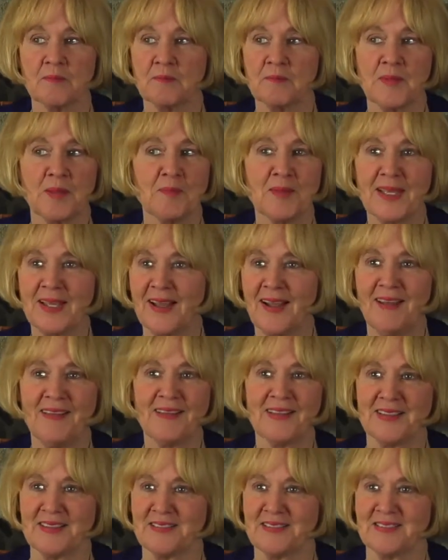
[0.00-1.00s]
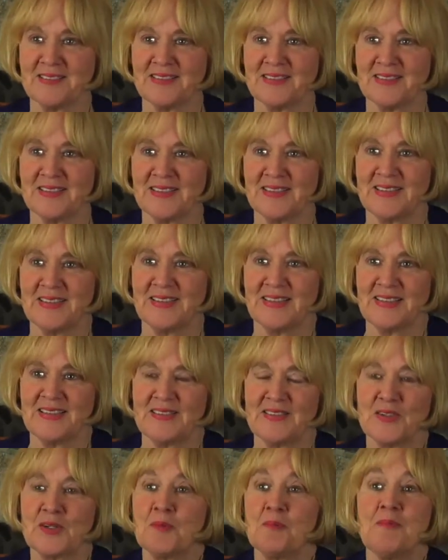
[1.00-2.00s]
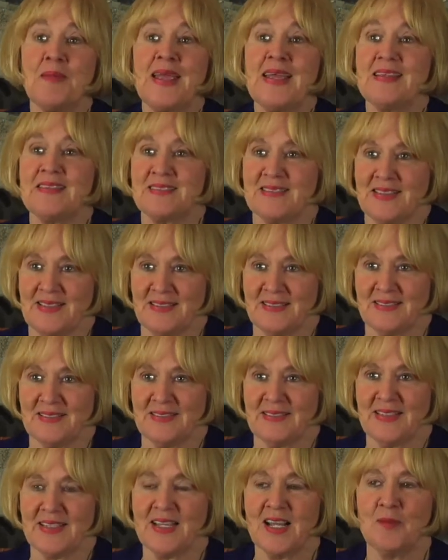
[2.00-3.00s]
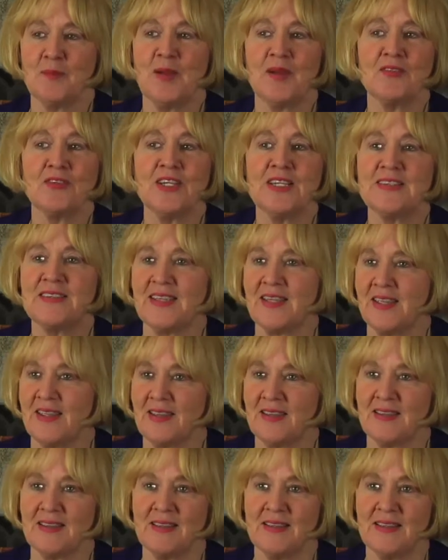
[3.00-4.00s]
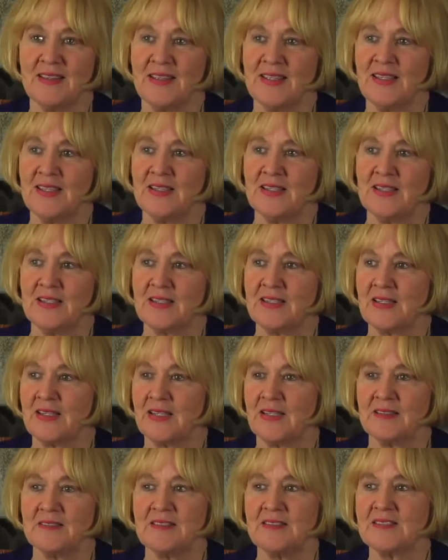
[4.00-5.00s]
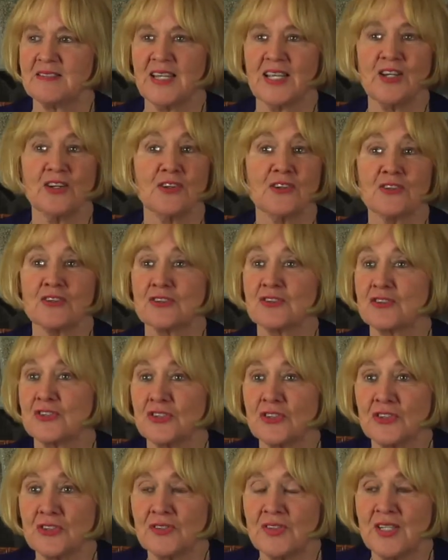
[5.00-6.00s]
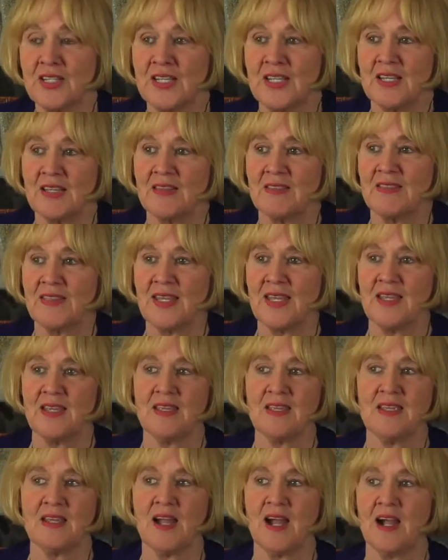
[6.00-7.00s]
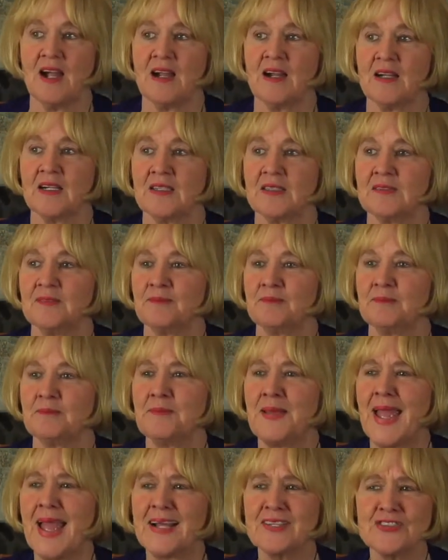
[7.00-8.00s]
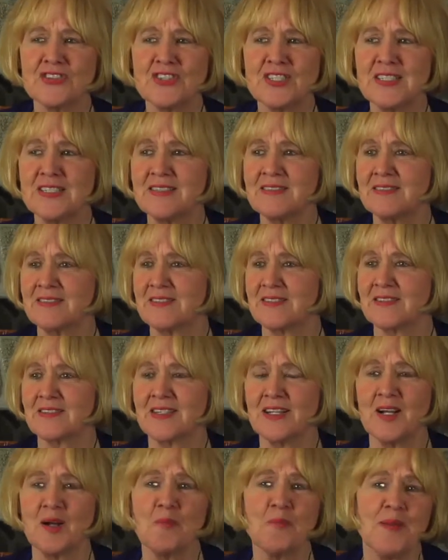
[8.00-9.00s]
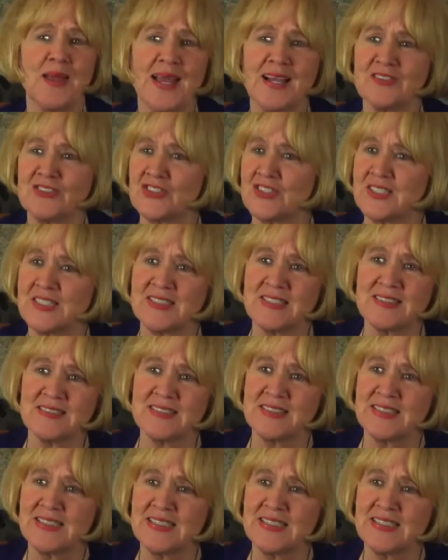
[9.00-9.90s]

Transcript: by my colleagues. They're amazing. They come every day desiring to serve. They are passionate, they're compassionate,